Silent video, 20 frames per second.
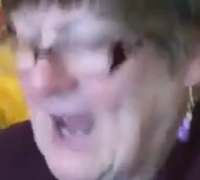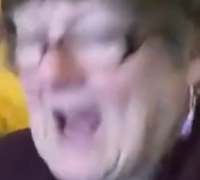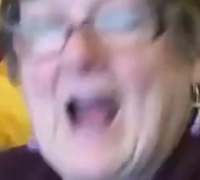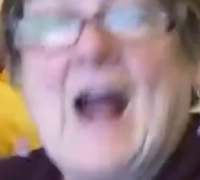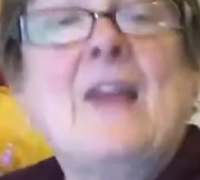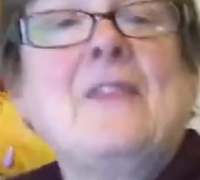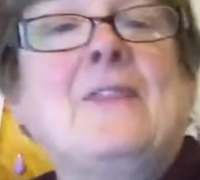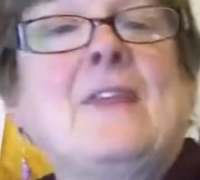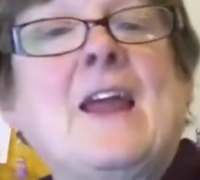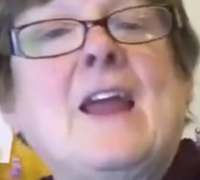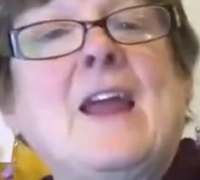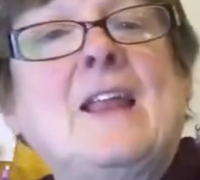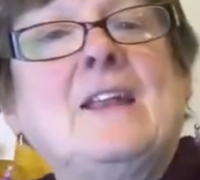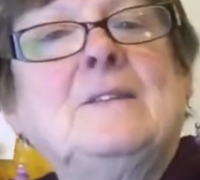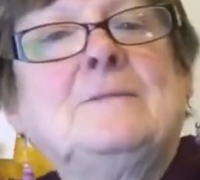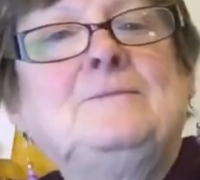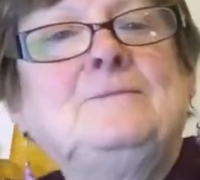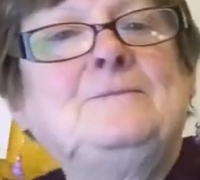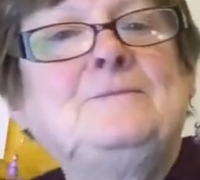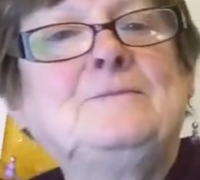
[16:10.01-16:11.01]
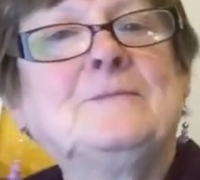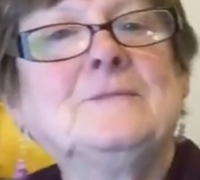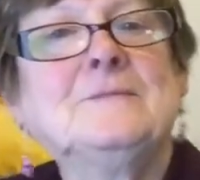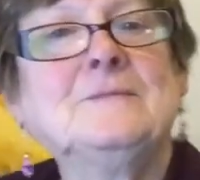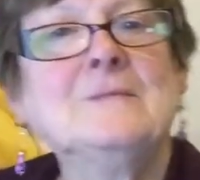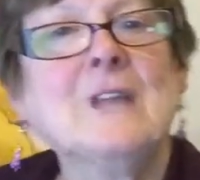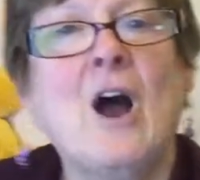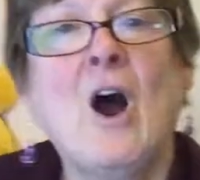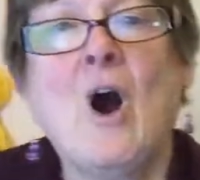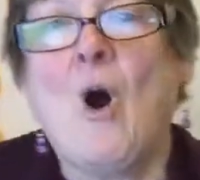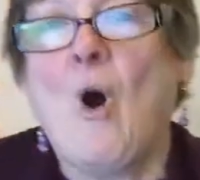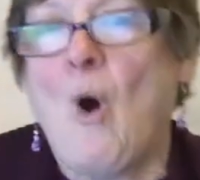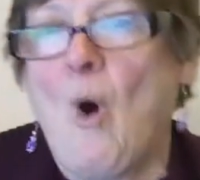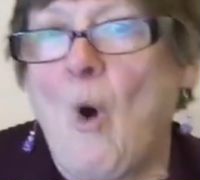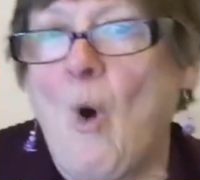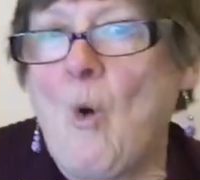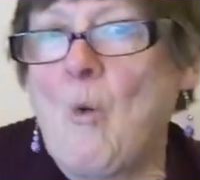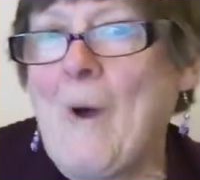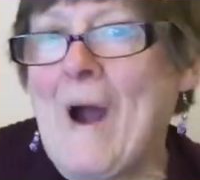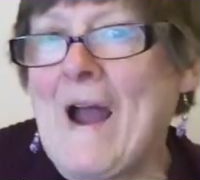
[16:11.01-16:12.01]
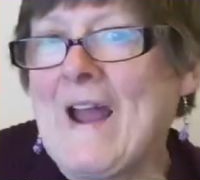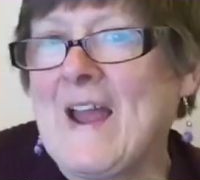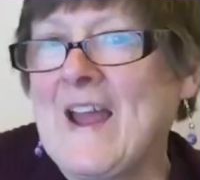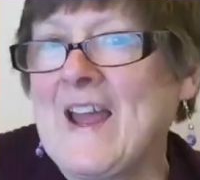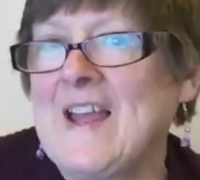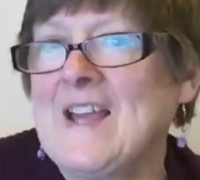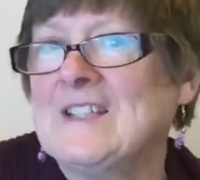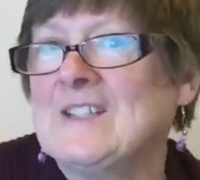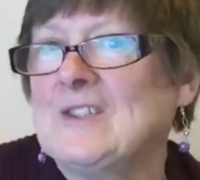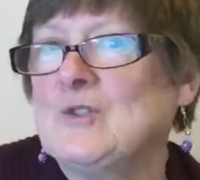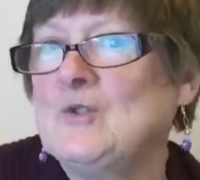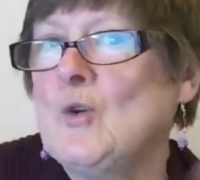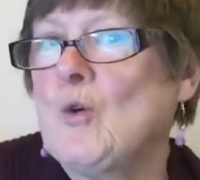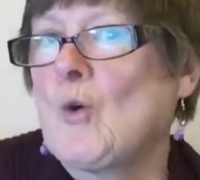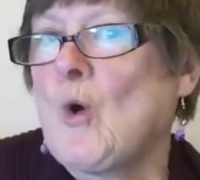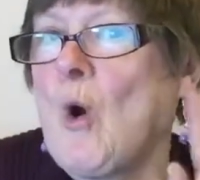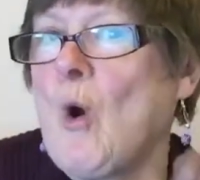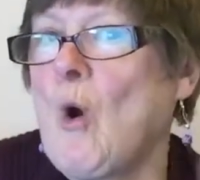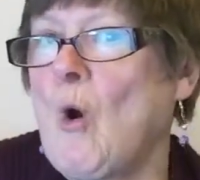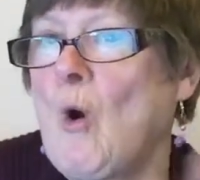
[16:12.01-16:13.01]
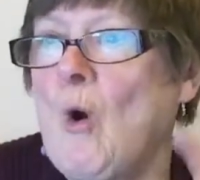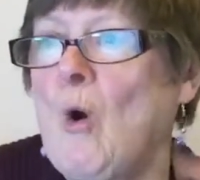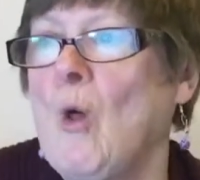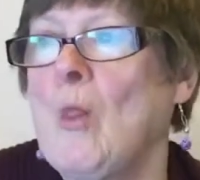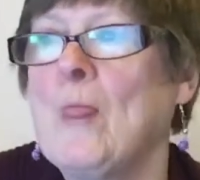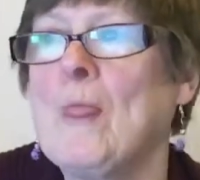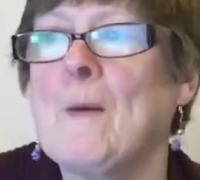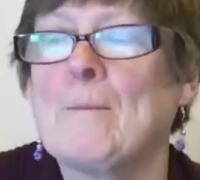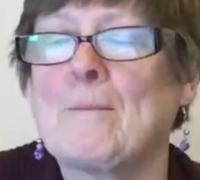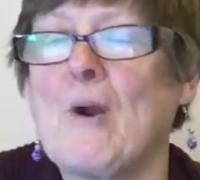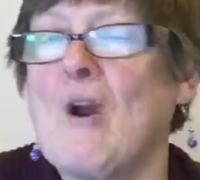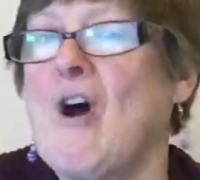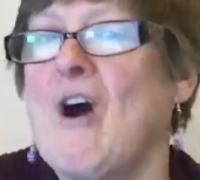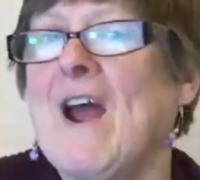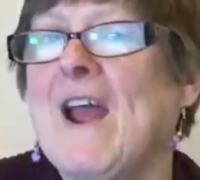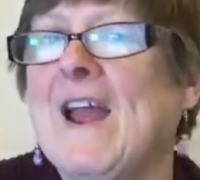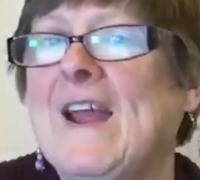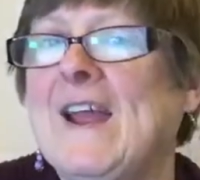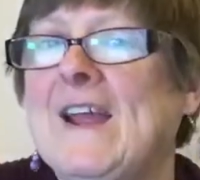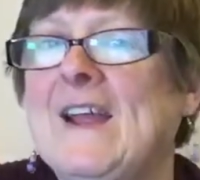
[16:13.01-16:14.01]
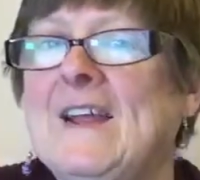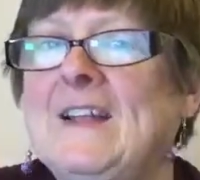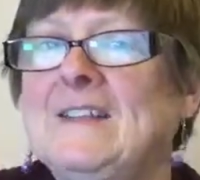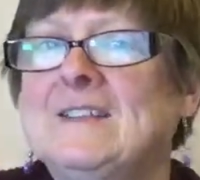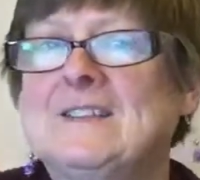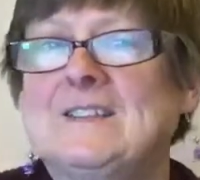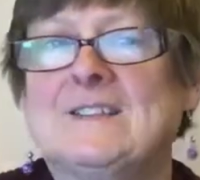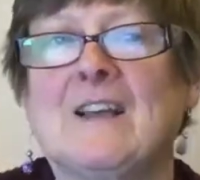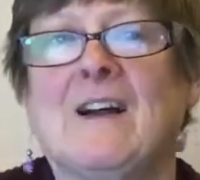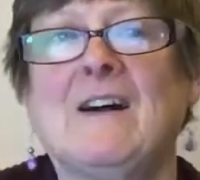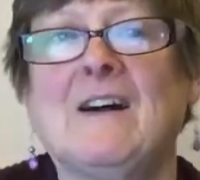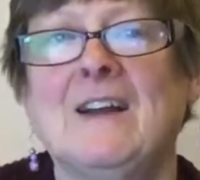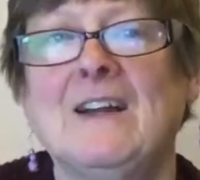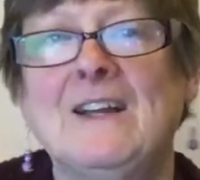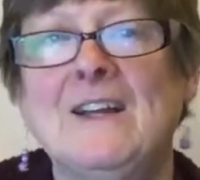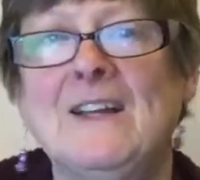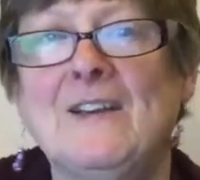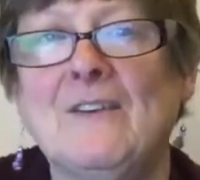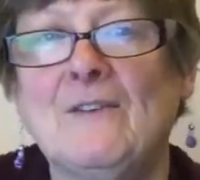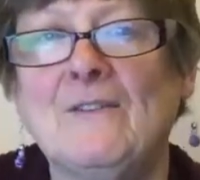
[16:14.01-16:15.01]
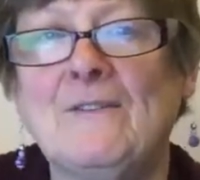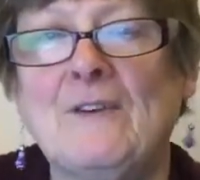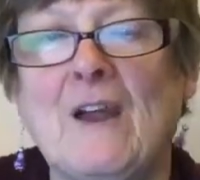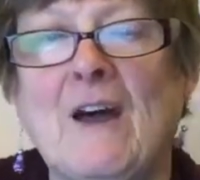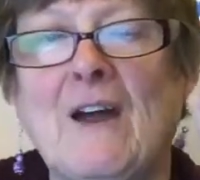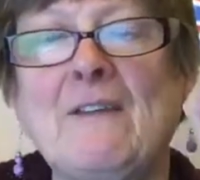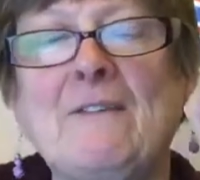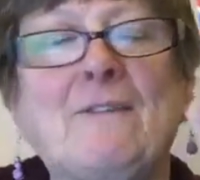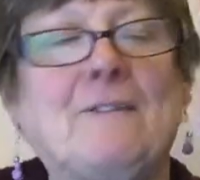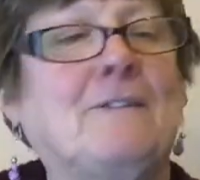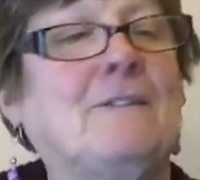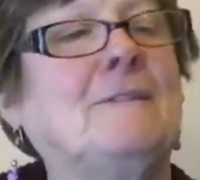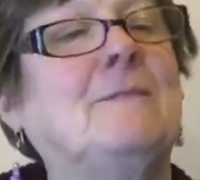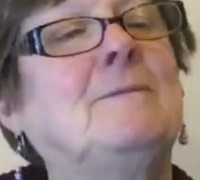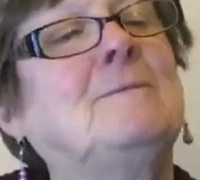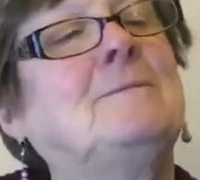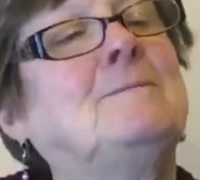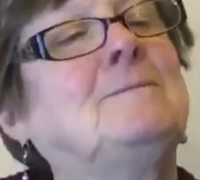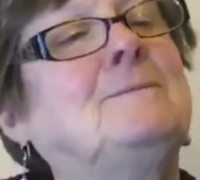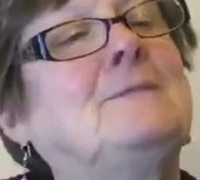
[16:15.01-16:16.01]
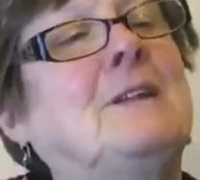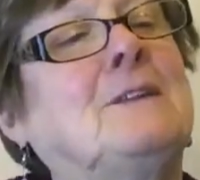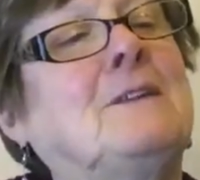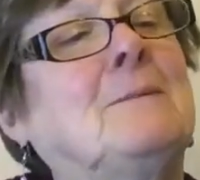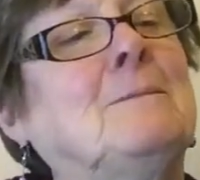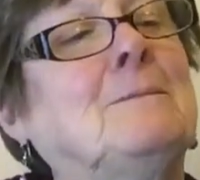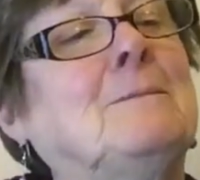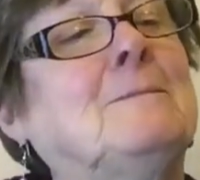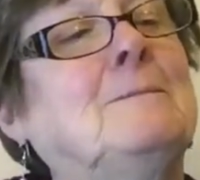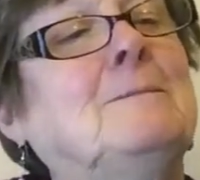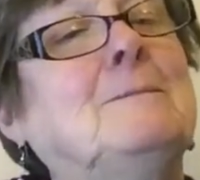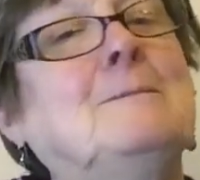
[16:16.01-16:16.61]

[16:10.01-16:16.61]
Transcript: And then always look on the bright side of life. Da-dum.